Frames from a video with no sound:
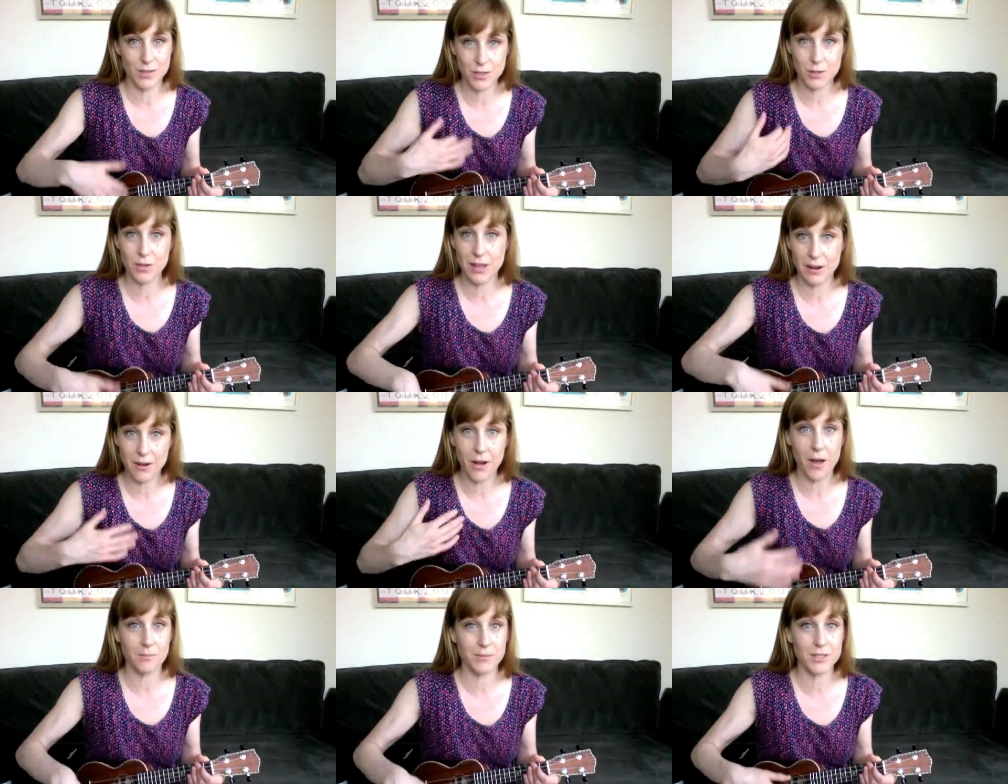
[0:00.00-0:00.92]
do their
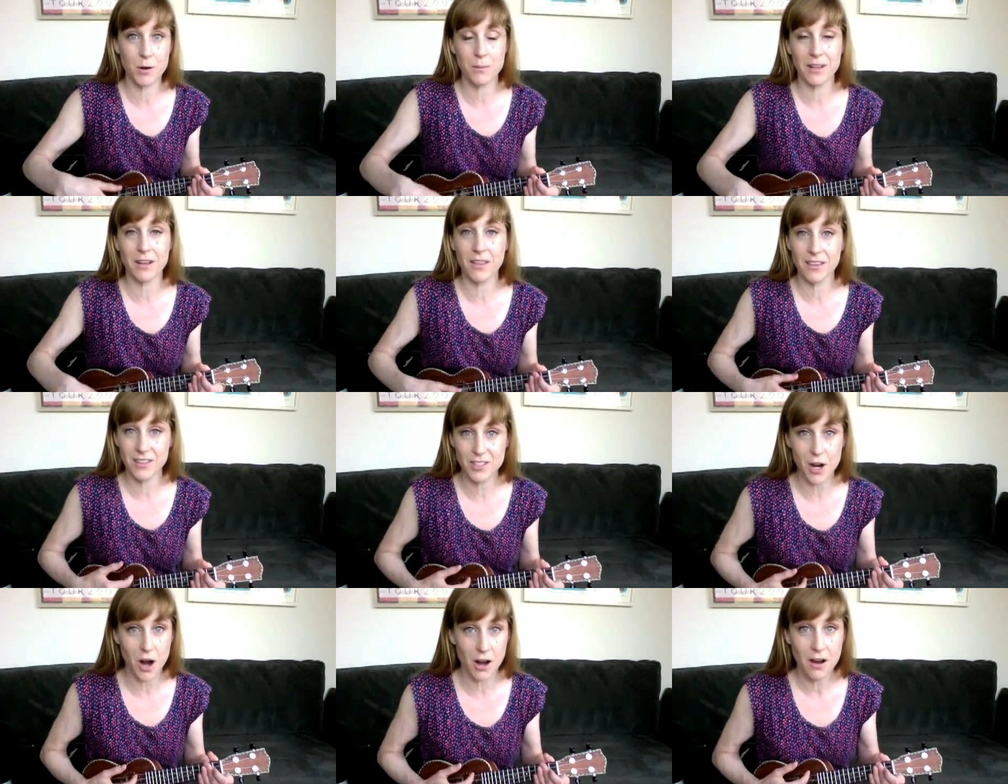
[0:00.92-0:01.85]
strumming on the
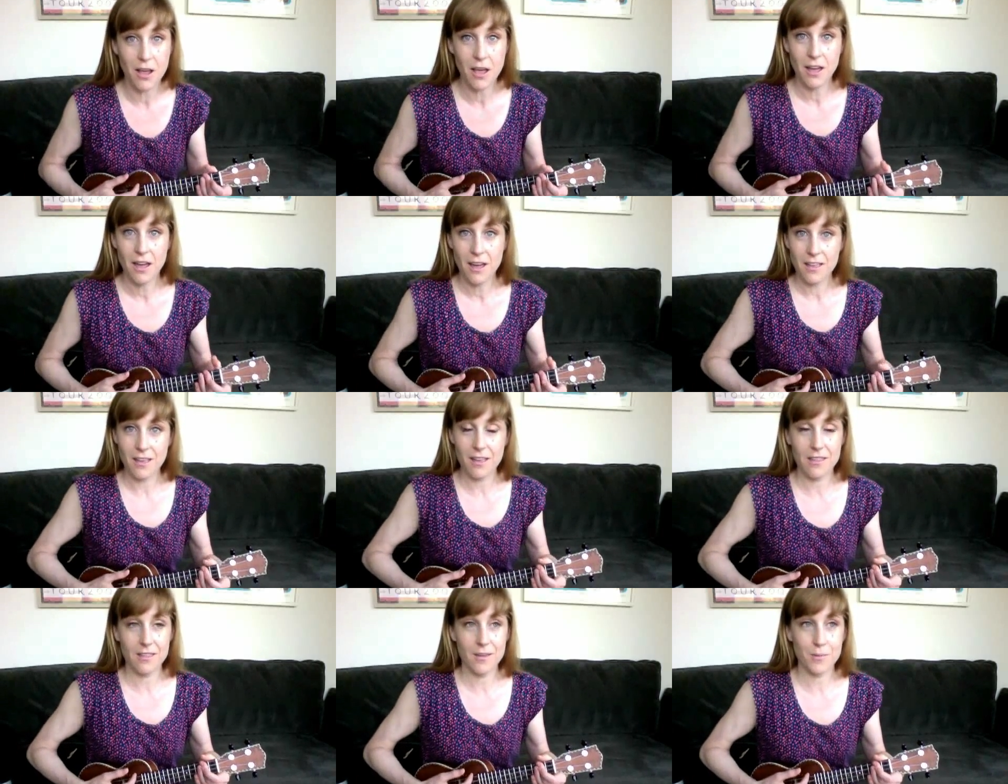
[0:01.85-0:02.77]
guitar.
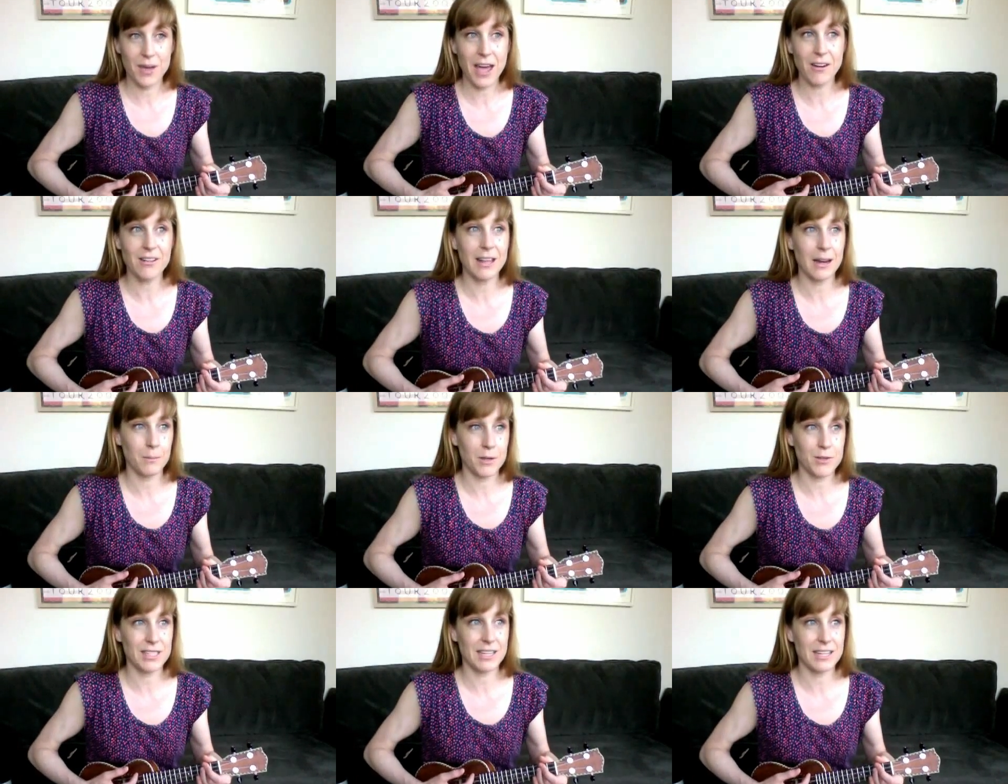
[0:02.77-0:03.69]
The pattern that I'm
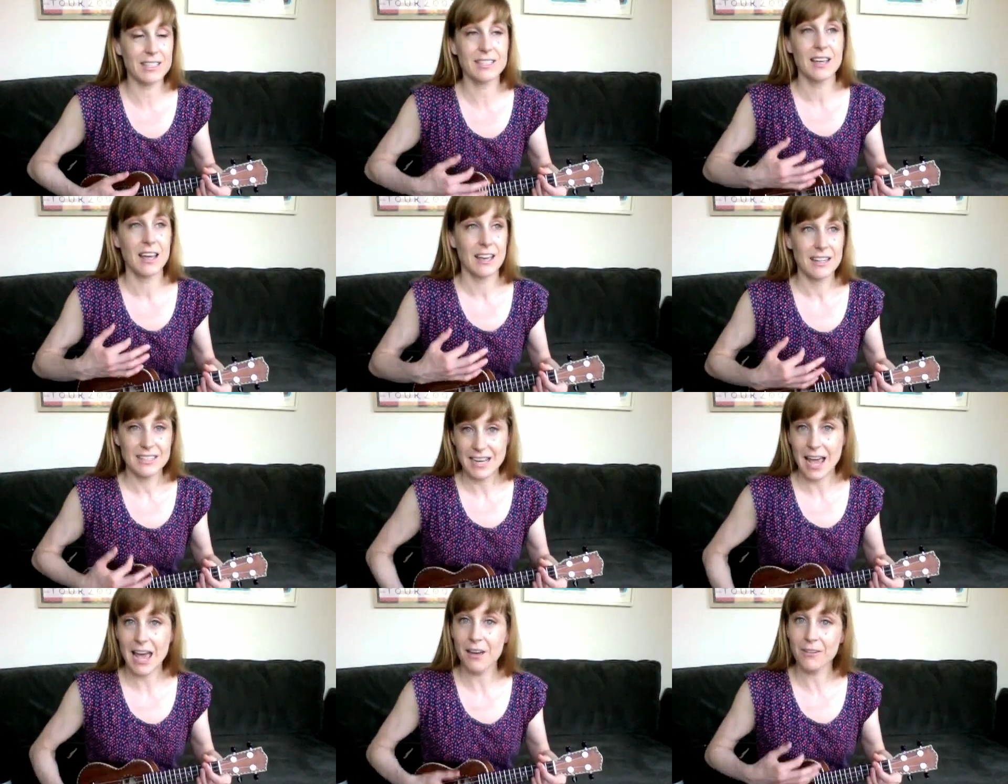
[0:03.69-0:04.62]
using is
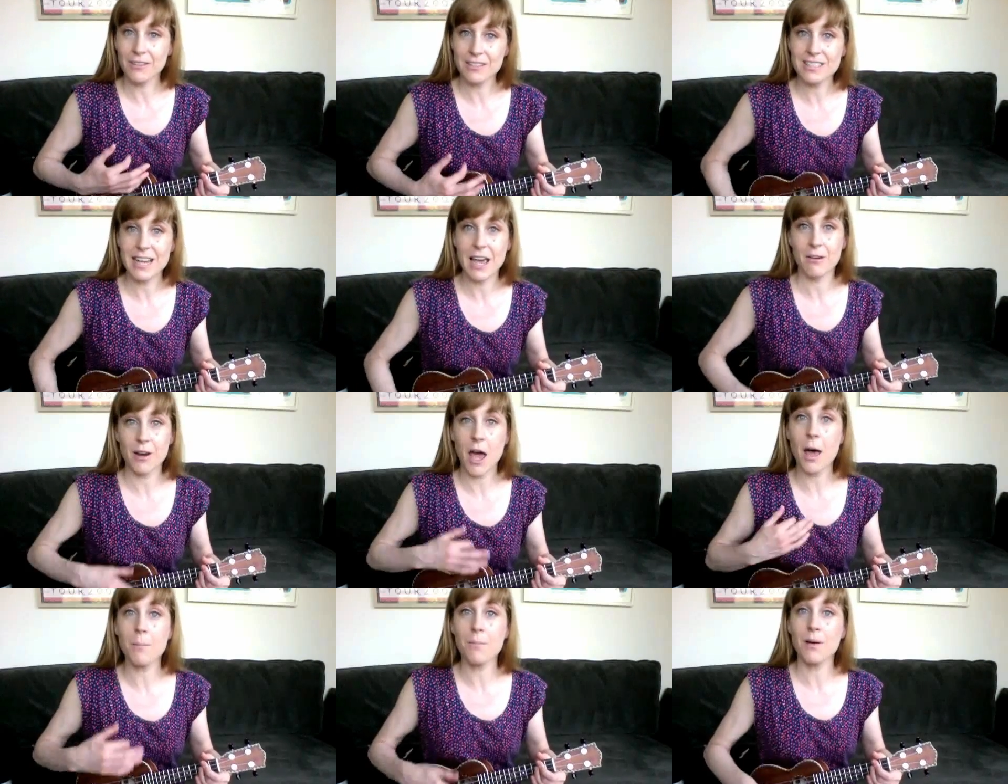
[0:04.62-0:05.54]
down, down,
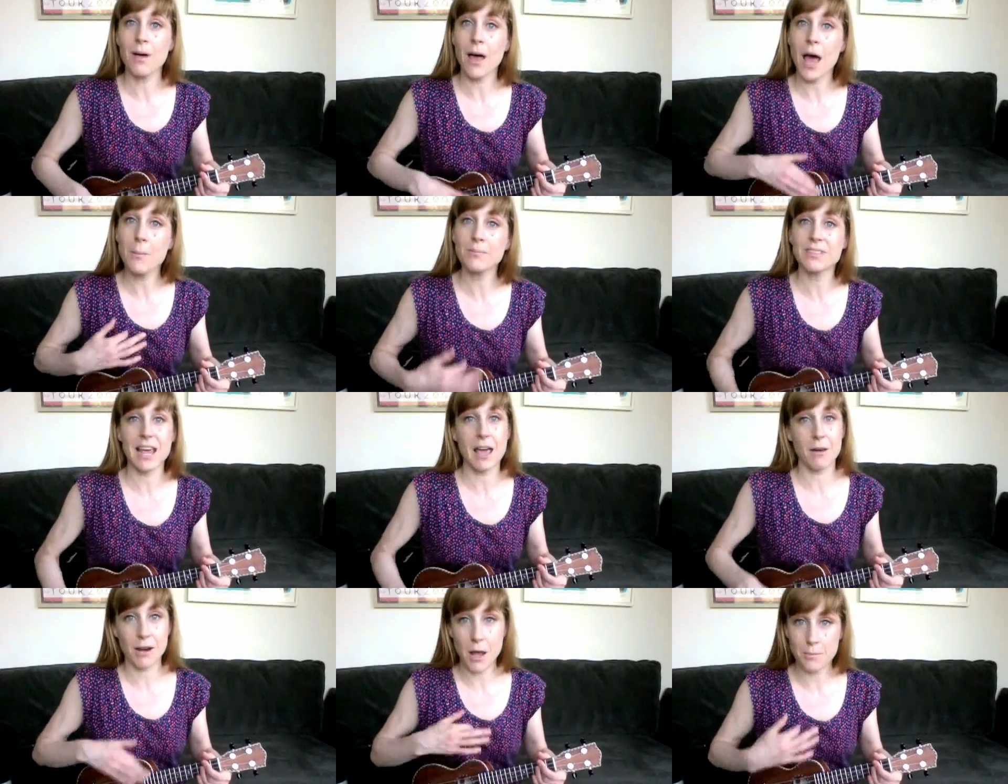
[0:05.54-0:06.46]
up,
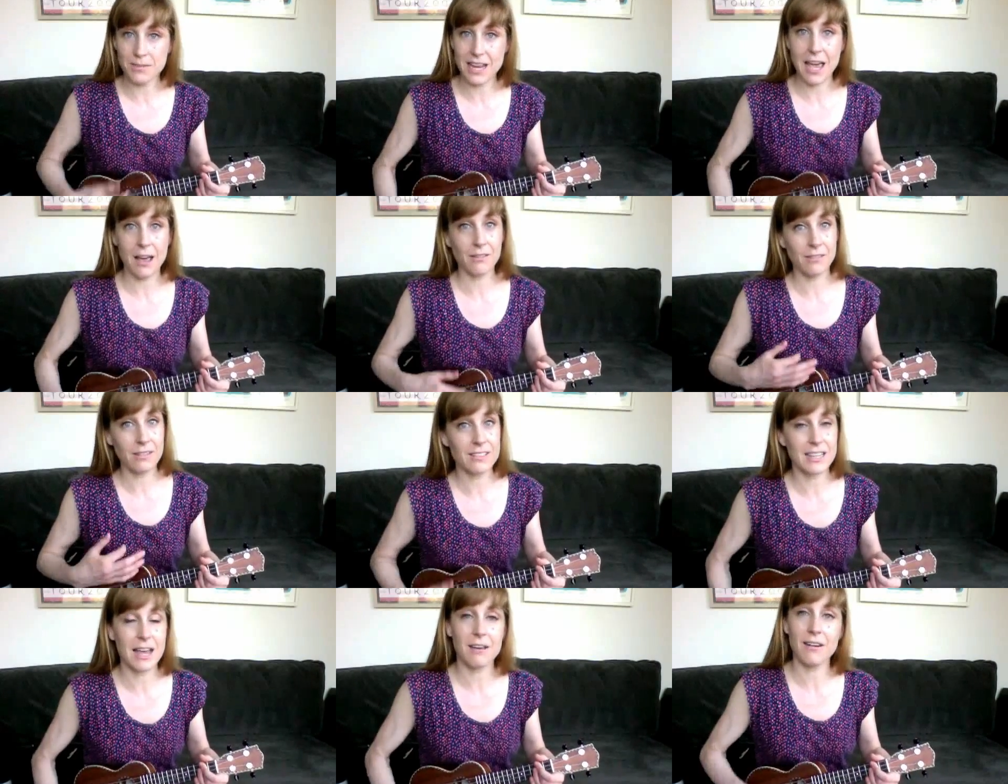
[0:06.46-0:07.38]
down, down, up, down,
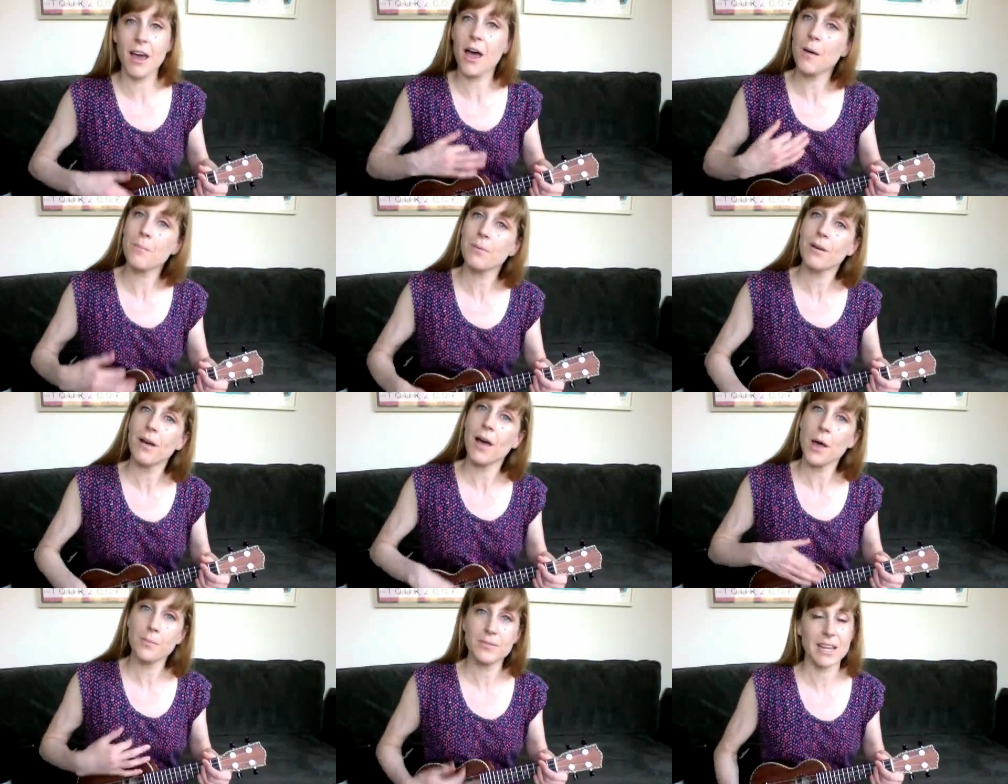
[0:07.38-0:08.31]
down,
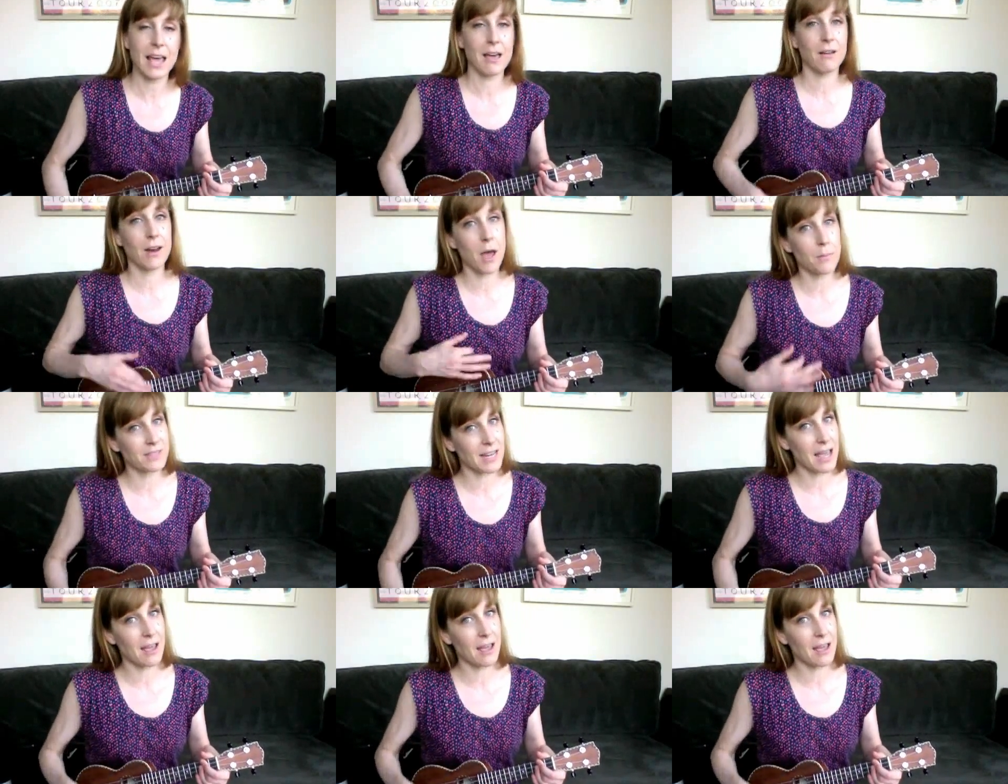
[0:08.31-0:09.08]
down, up,